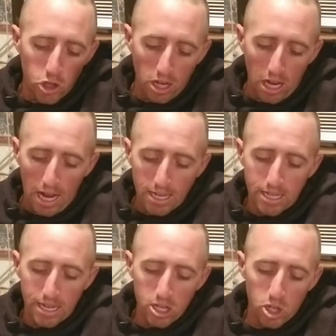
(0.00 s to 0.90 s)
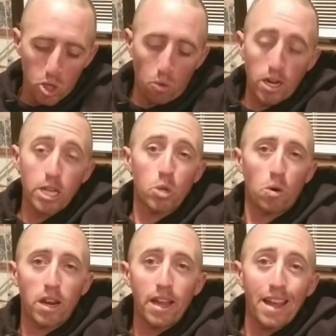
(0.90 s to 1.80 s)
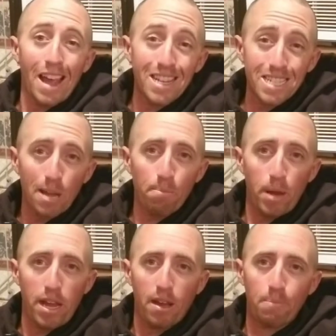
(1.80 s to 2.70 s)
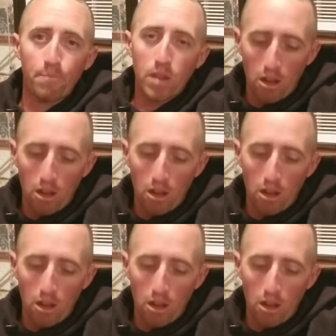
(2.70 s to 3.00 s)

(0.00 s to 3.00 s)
July 6, 2020 at 10 p.m.